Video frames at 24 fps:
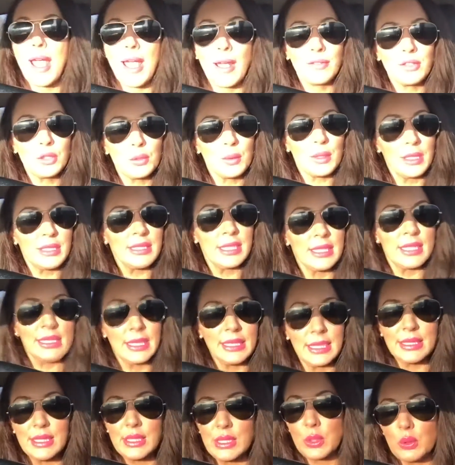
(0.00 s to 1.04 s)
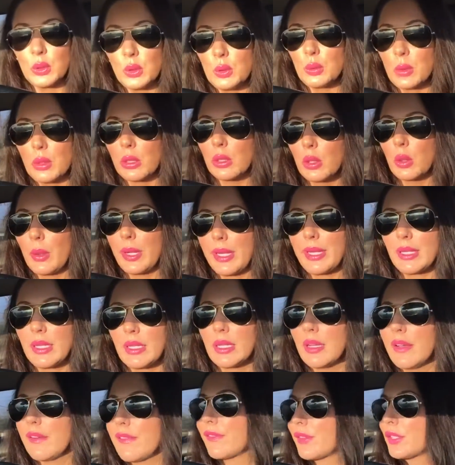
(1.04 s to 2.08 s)
I have to run to the kids' school real quick
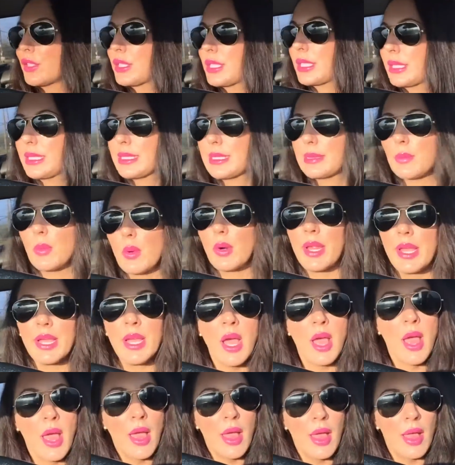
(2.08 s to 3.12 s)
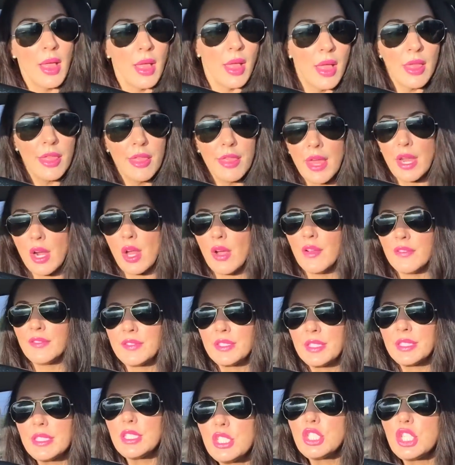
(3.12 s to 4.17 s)
first thing this morning, then off
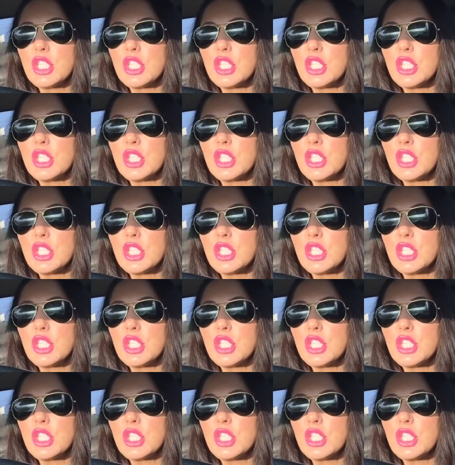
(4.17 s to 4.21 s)
to the